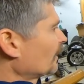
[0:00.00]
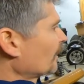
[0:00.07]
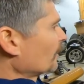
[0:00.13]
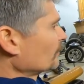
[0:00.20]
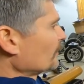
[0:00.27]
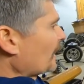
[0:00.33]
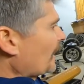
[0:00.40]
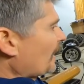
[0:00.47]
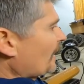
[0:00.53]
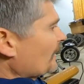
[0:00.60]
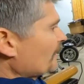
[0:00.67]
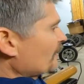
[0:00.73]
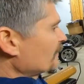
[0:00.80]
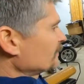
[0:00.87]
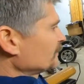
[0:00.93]
if
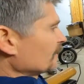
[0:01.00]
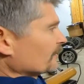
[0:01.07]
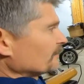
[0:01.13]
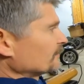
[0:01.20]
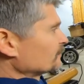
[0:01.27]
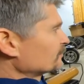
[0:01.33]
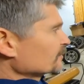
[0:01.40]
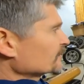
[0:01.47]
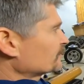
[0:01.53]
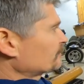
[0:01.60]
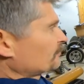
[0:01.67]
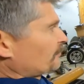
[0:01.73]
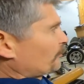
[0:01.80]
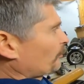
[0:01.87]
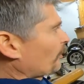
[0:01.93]
you're just
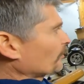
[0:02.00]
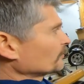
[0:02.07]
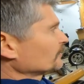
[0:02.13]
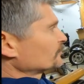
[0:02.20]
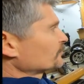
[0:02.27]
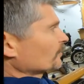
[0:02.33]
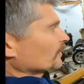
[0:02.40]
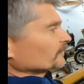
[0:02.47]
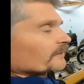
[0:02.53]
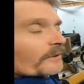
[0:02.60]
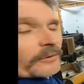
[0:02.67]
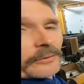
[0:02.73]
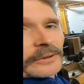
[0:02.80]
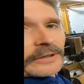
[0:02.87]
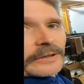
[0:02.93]
throwing a truck
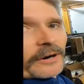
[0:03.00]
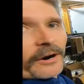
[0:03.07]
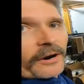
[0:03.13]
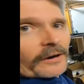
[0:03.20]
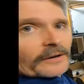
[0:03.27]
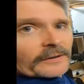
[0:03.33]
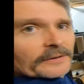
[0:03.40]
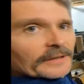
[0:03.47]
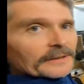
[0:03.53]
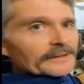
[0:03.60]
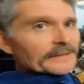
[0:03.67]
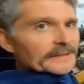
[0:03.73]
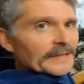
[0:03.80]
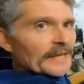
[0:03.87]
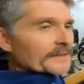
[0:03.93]
or a car, in
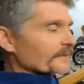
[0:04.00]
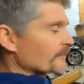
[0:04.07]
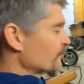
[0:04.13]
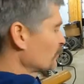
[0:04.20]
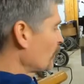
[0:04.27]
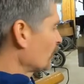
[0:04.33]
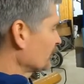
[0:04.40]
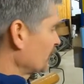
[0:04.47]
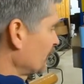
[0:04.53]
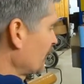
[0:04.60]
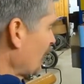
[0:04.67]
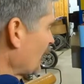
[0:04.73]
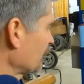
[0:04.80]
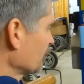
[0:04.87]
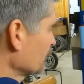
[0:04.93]
this case a truck,
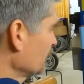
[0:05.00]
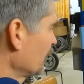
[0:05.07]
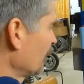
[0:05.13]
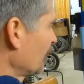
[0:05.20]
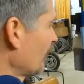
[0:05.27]
together,